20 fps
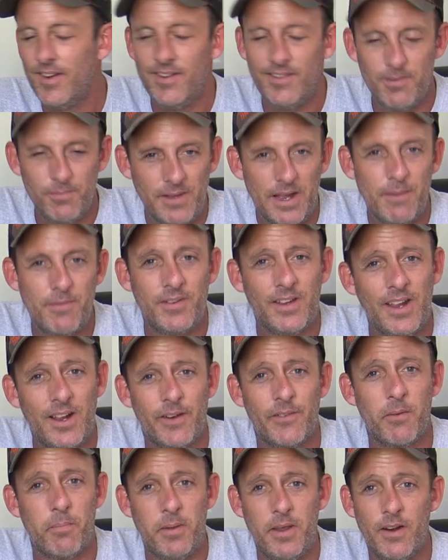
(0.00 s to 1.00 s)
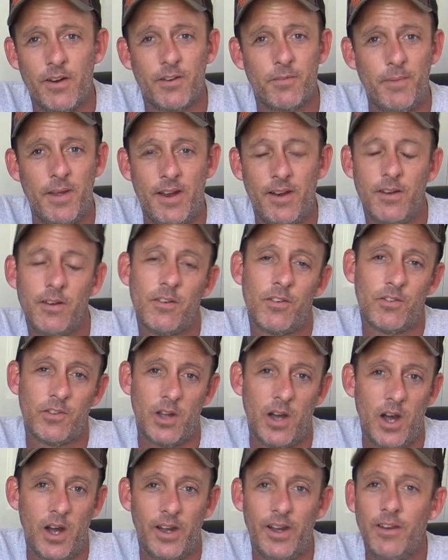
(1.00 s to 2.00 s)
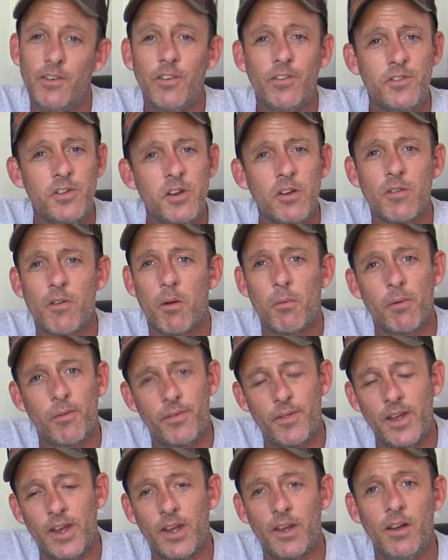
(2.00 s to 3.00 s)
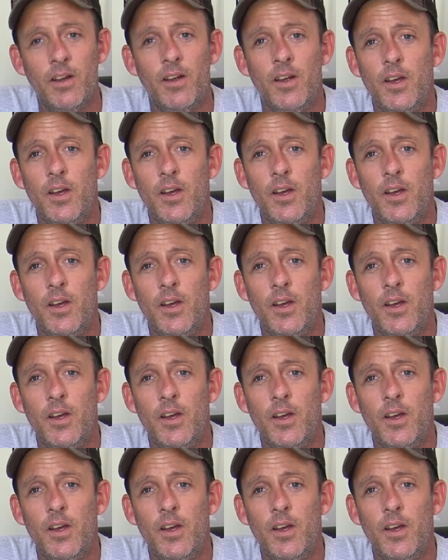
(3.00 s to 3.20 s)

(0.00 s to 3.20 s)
Sometimes you get on the repeaters, man, you just talk and just do your normal thing.